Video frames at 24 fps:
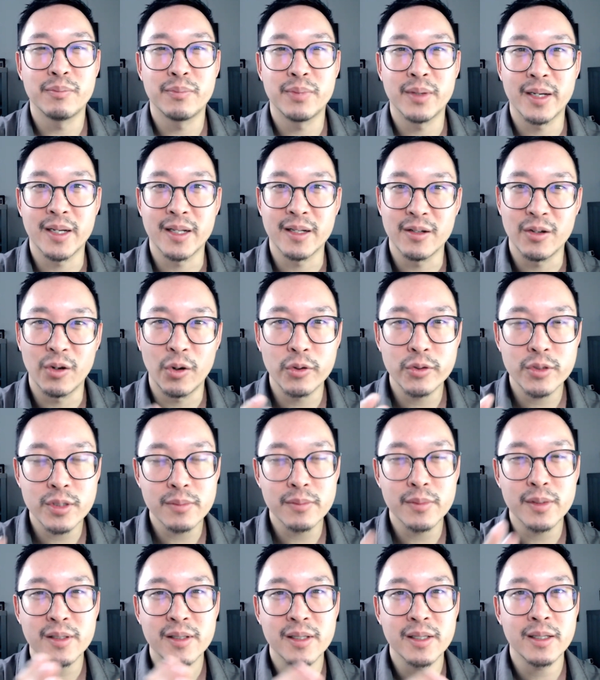but
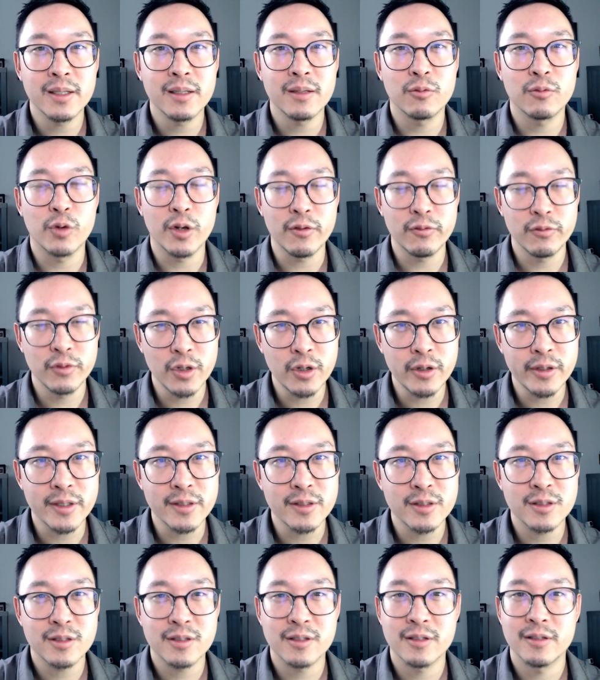ultimately we've
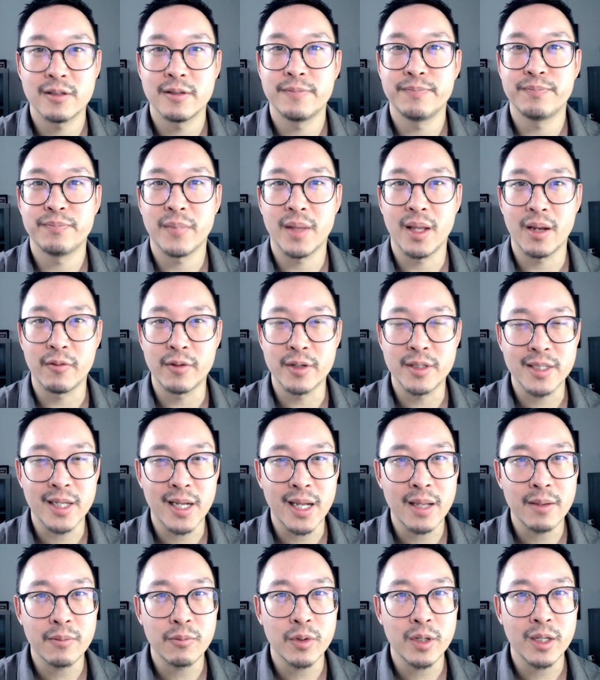noticed every
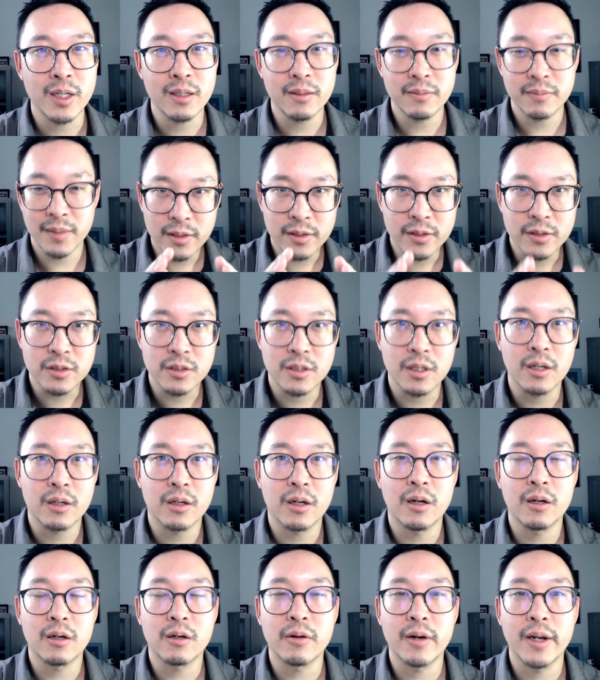time we stuck
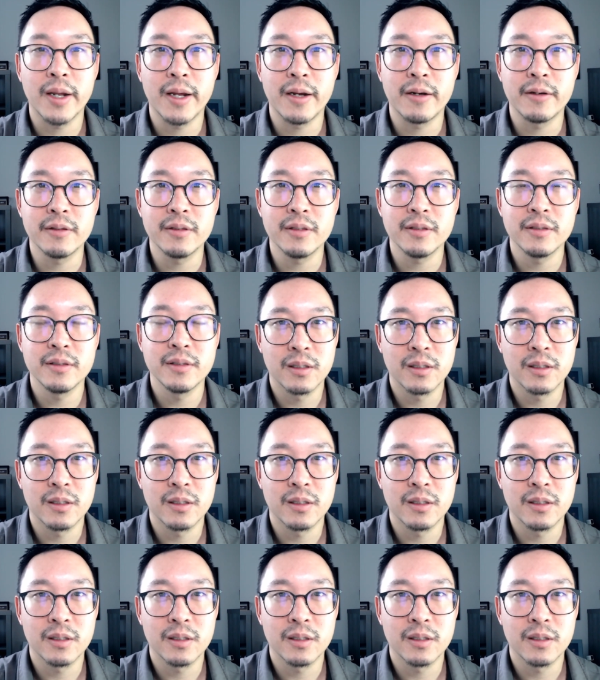our ground,